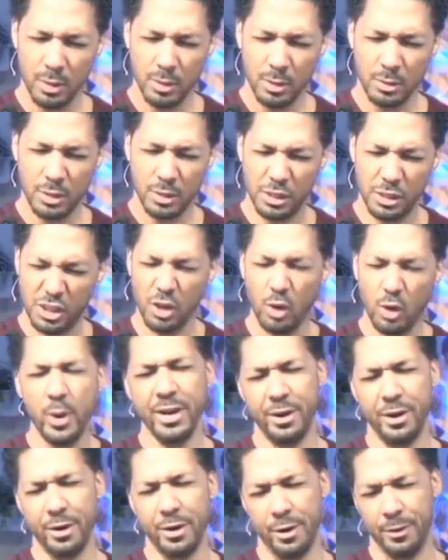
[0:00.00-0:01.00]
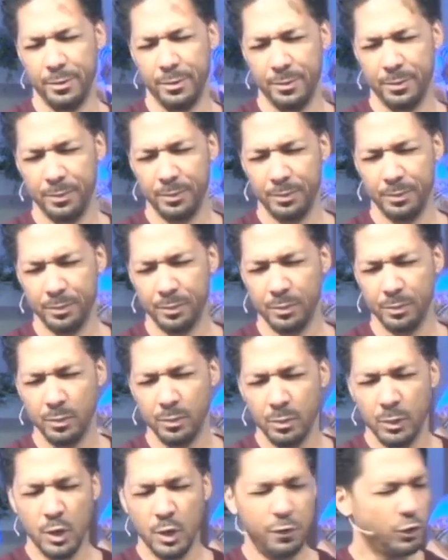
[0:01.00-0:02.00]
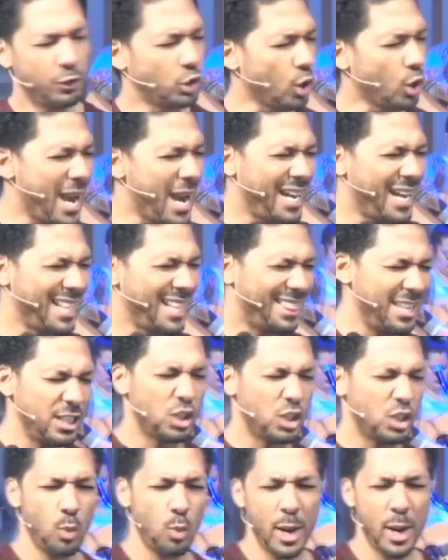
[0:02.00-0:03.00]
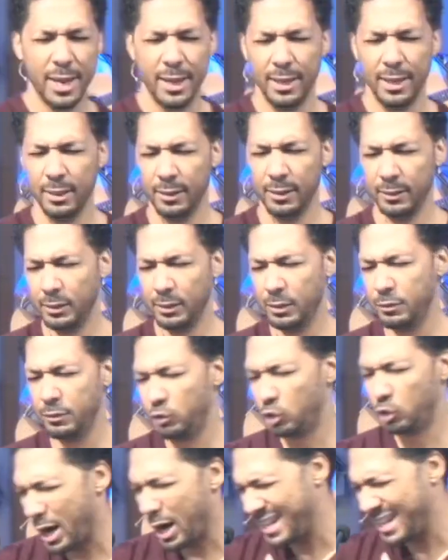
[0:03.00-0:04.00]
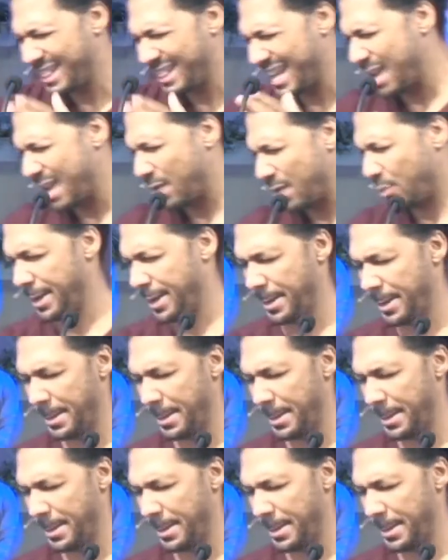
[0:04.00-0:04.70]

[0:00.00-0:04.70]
to surrender. You've tried it this way, you've tried it that way.